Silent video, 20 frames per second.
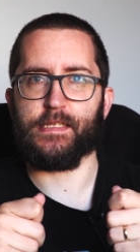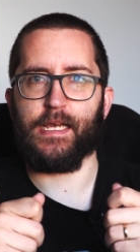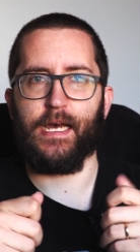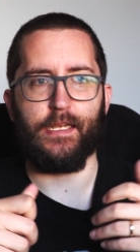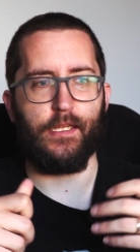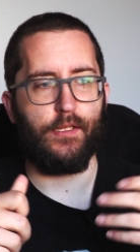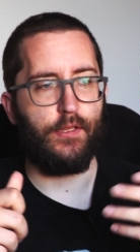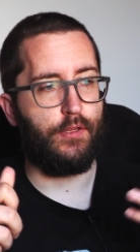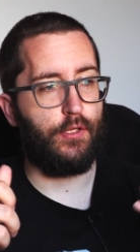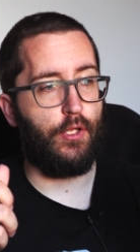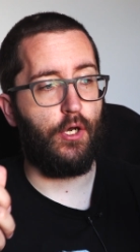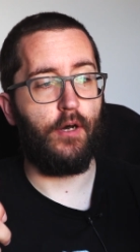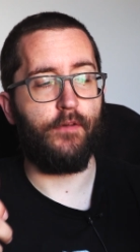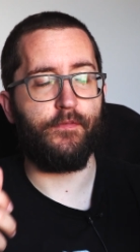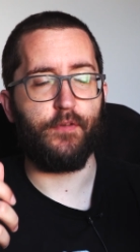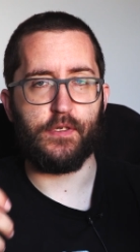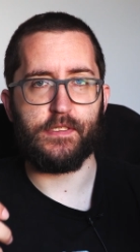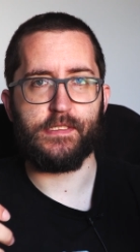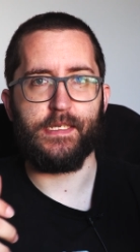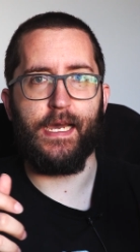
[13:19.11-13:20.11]
And a lot
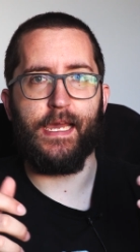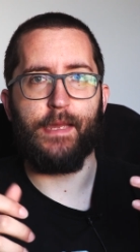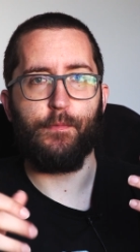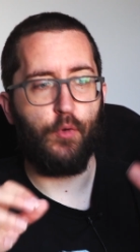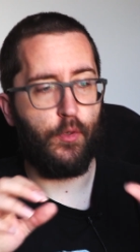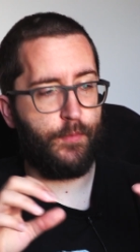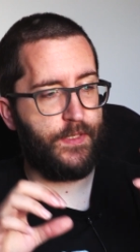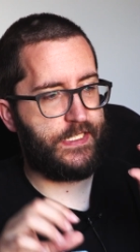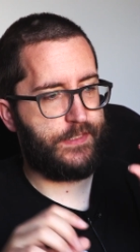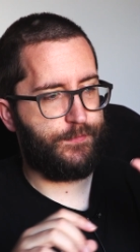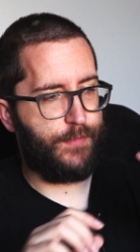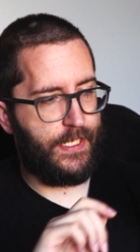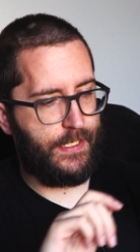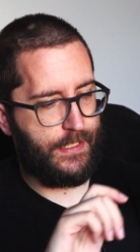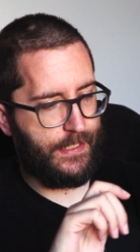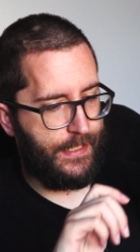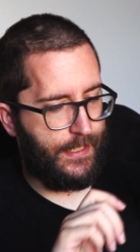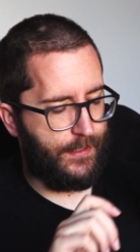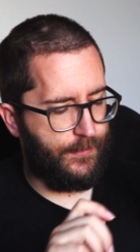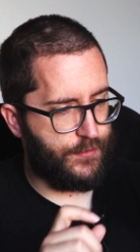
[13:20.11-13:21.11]
of your time will be
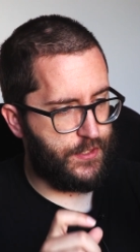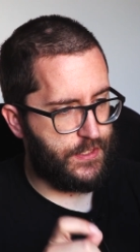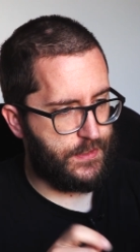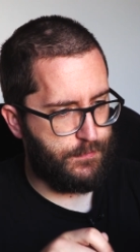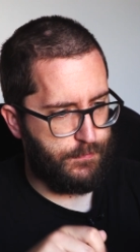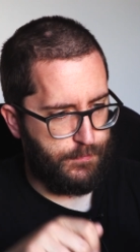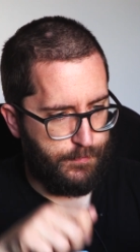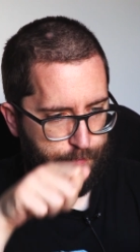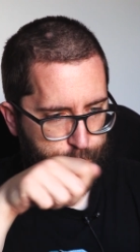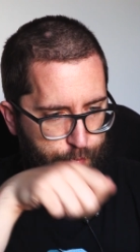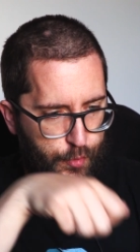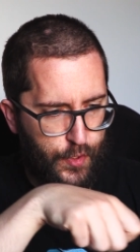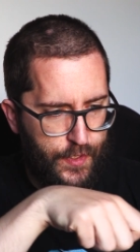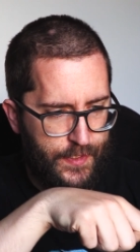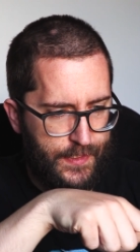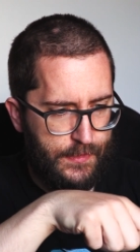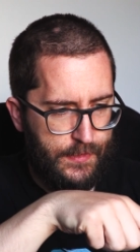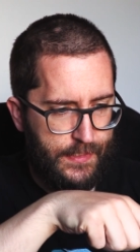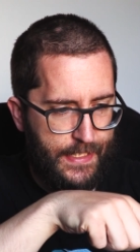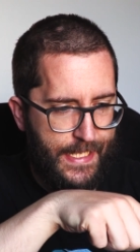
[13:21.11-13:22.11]
spent kind of just
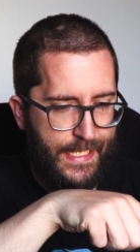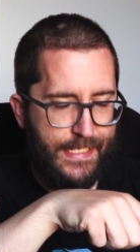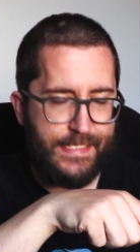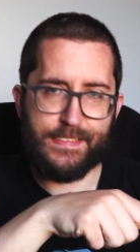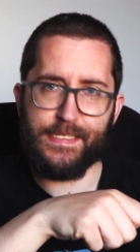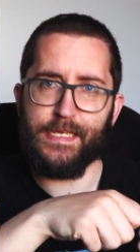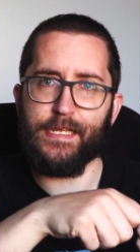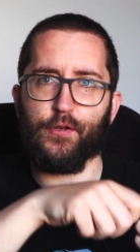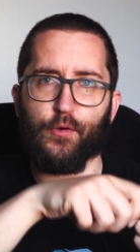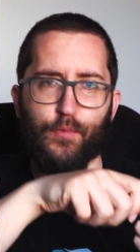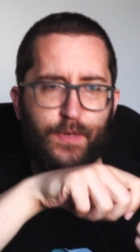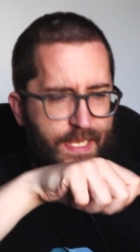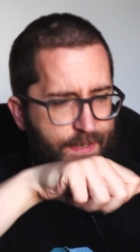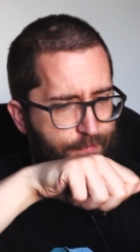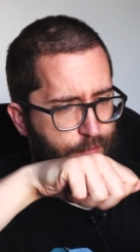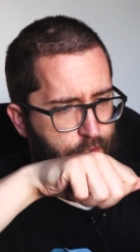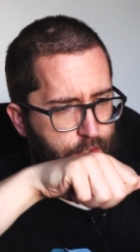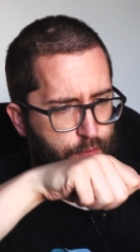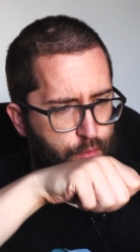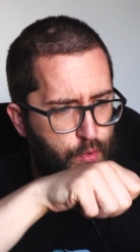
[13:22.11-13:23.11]
putting the legs in or
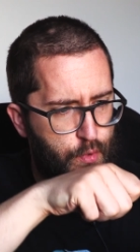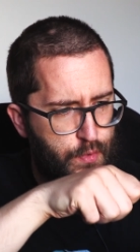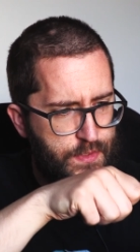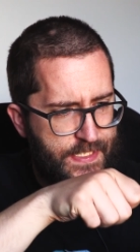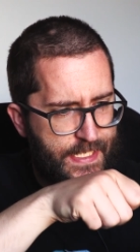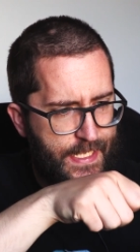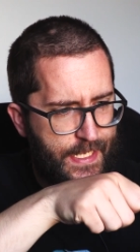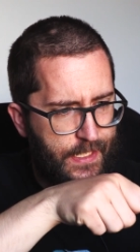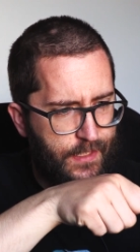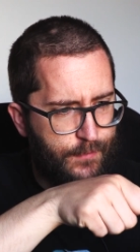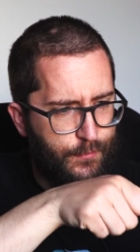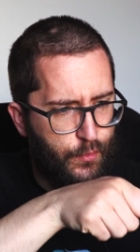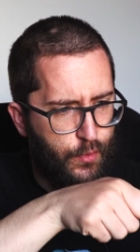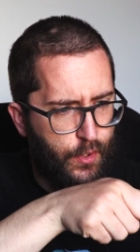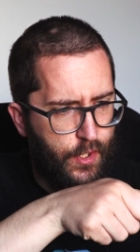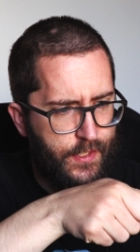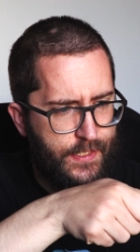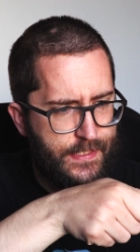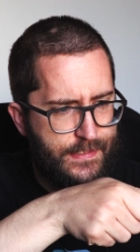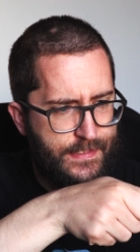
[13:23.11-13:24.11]
whatever and rotating them
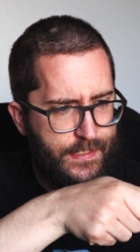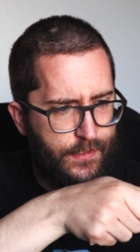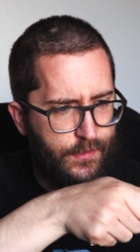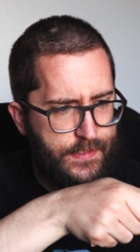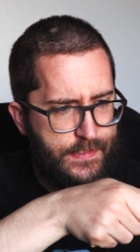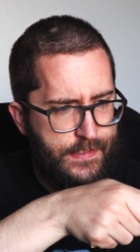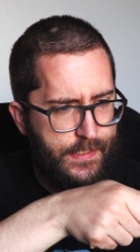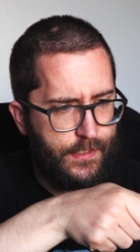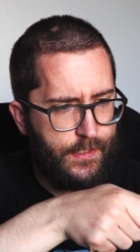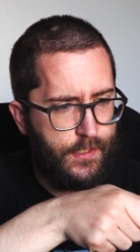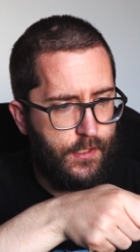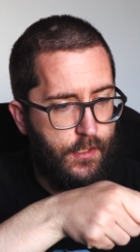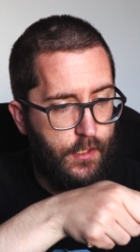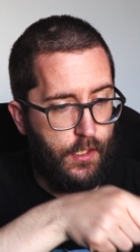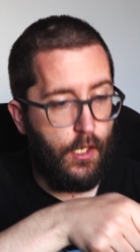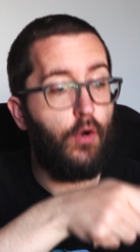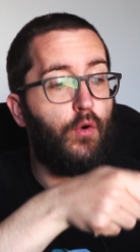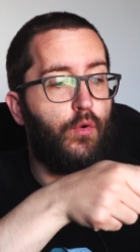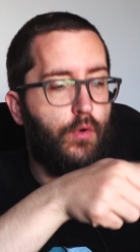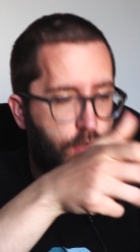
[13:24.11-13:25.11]
around until it's like,
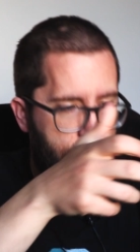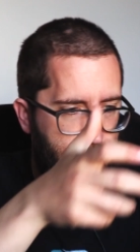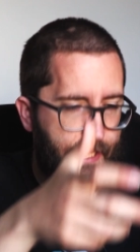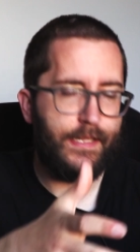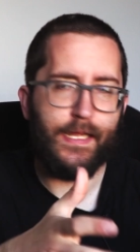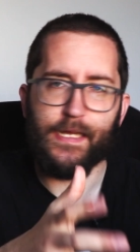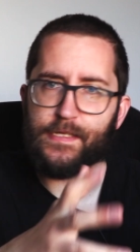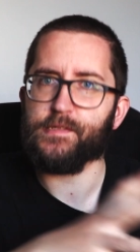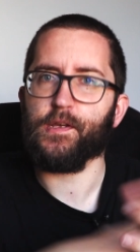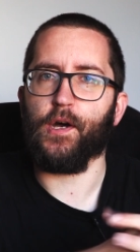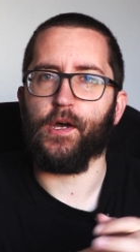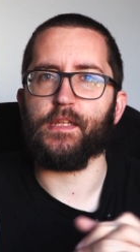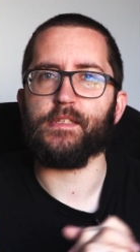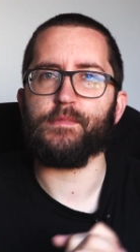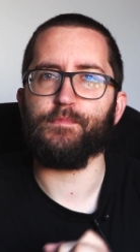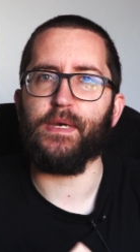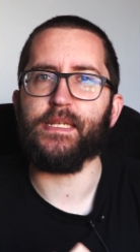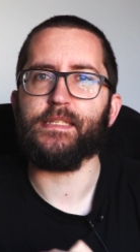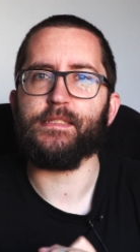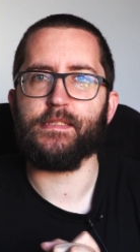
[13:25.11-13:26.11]
oh, okay, that's how
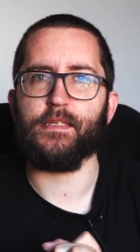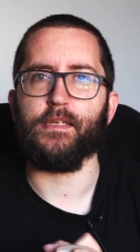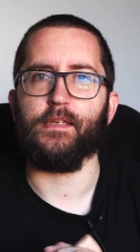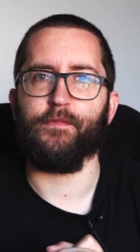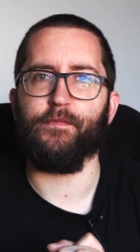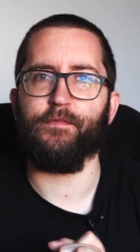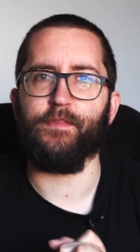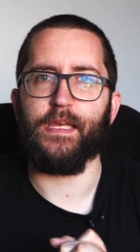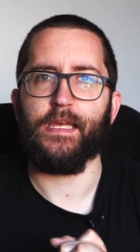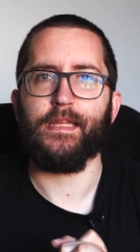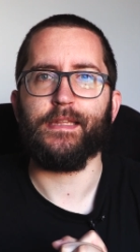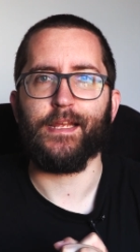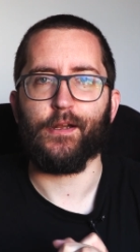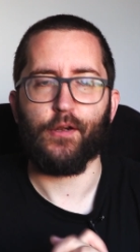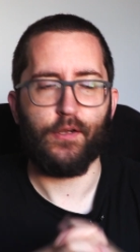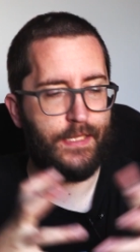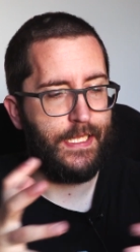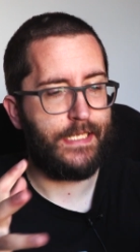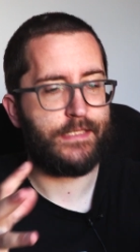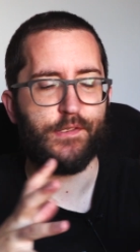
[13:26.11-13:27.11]
it's meant to fit in
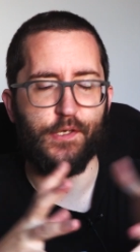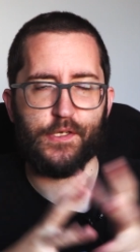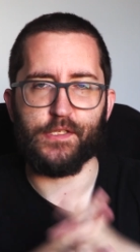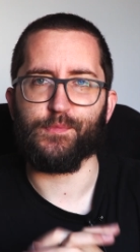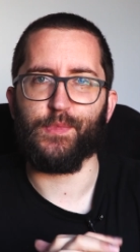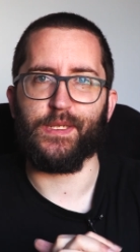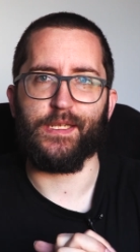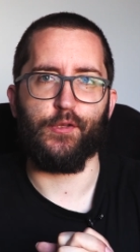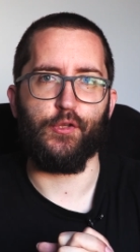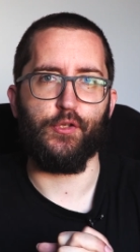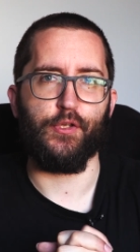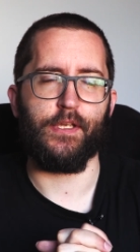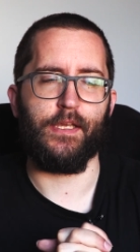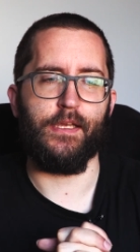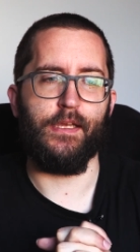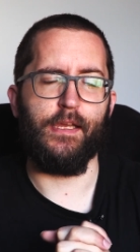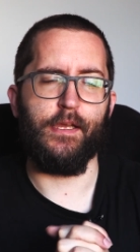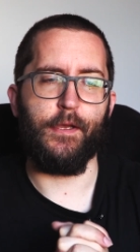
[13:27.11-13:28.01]
there. That's how it's meant to look.